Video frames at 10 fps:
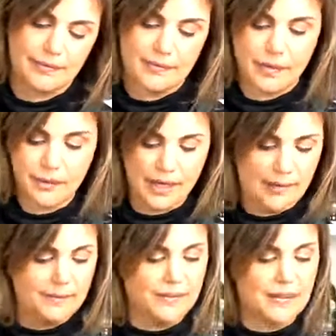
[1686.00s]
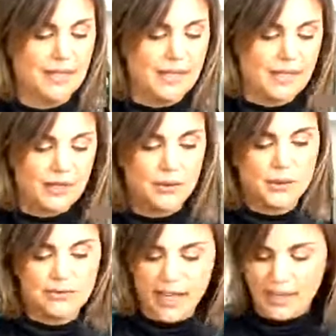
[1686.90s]
Okay, so
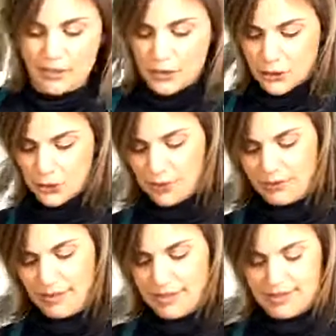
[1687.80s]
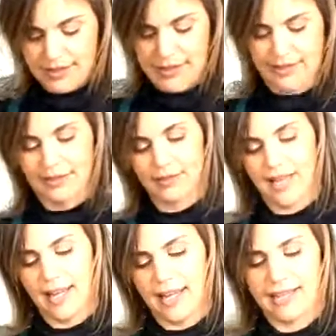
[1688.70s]
we've got 2 of these little
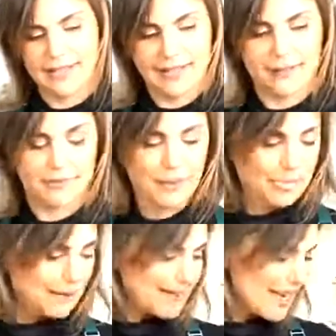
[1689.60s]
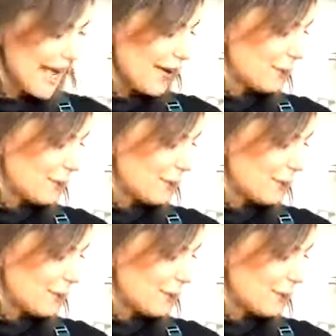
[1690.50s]
guys. Now,